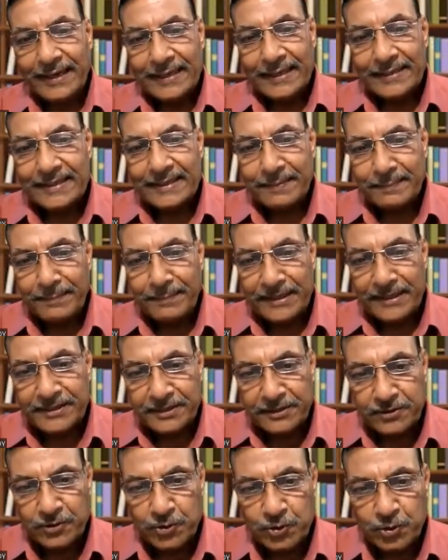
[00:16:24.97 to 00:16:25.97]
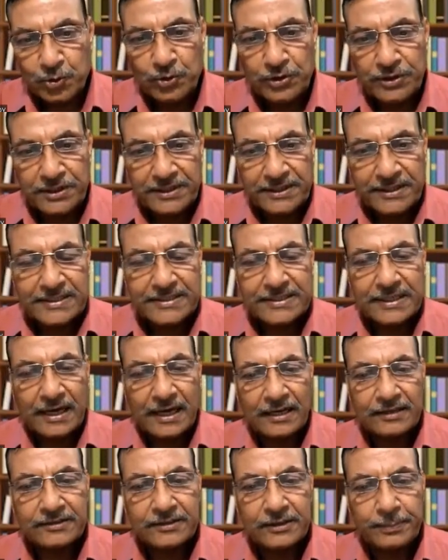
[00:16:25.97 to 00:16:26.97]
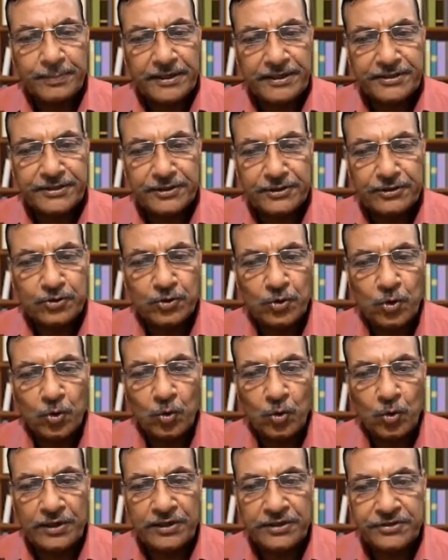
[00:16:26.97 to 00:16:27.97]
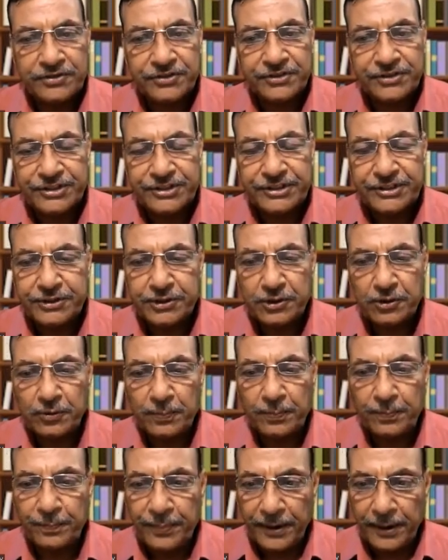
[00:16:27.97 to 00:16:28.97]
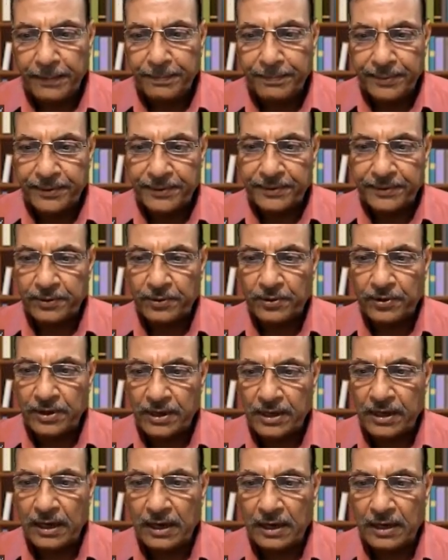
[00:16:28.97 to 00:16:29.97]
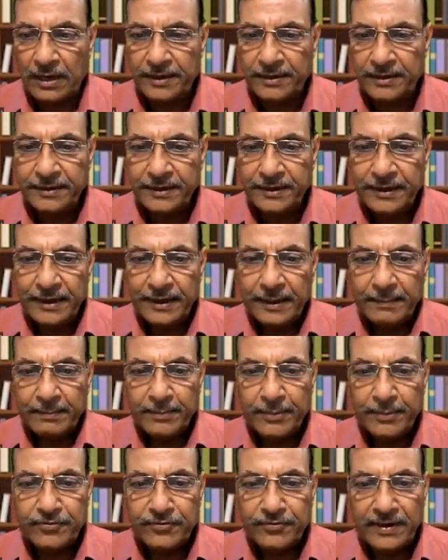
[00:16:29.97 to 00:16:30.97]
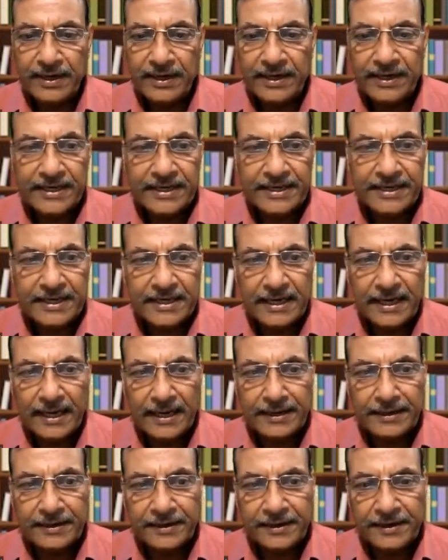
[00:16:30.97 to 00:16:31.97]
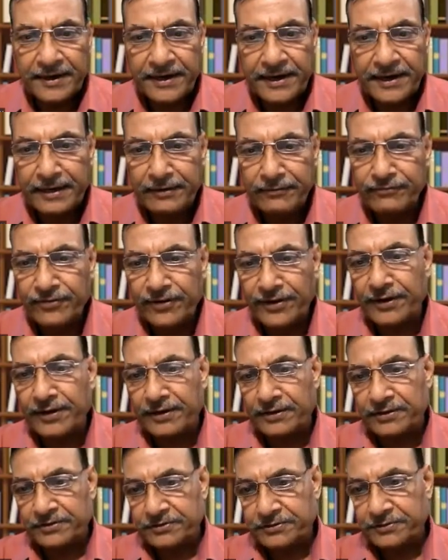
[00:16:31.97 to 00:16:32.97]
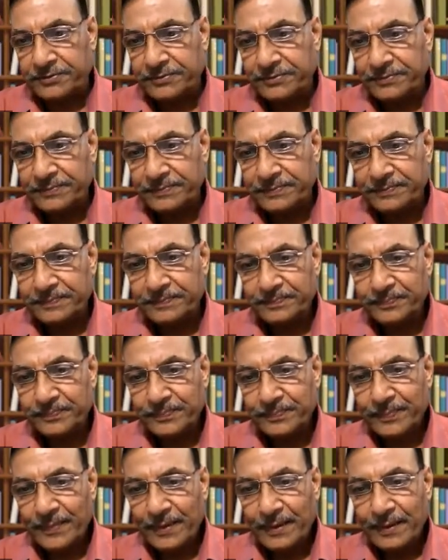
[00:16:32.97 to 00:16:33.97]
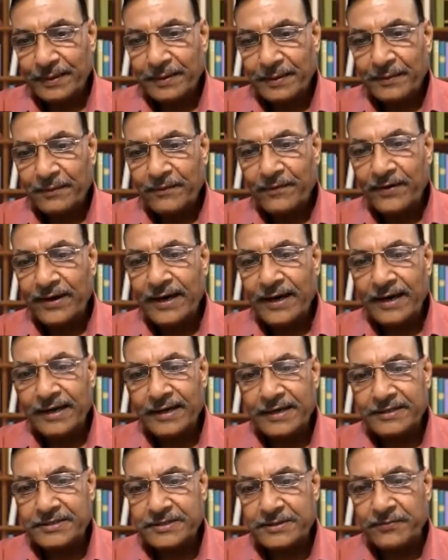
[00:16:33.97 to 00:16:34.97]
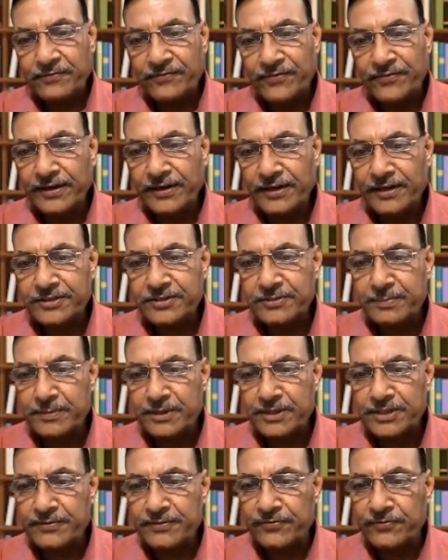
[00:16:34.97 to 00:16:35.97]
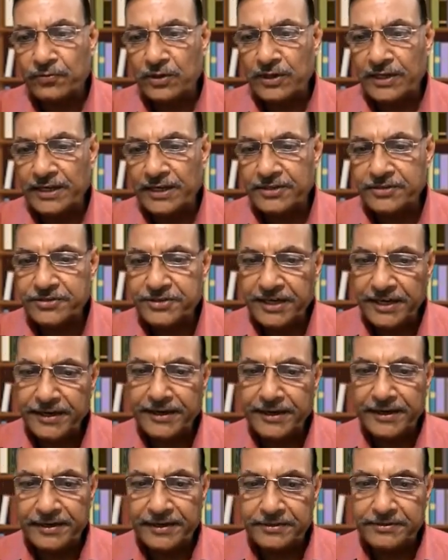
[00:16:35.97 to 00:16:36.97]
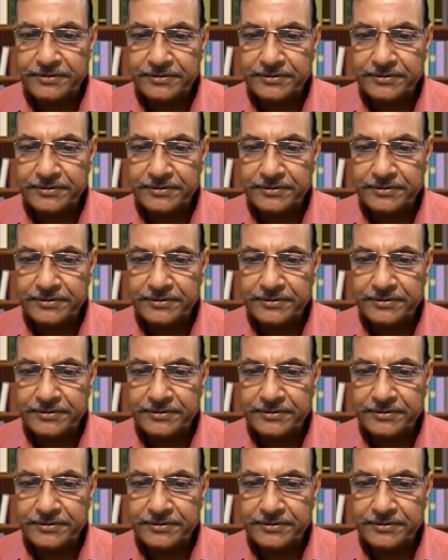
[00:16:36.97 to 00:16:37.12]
The method 2 is ask the patient to hold a sheet of paper or card between little and ring finger, whereas the fingers must be fully extended.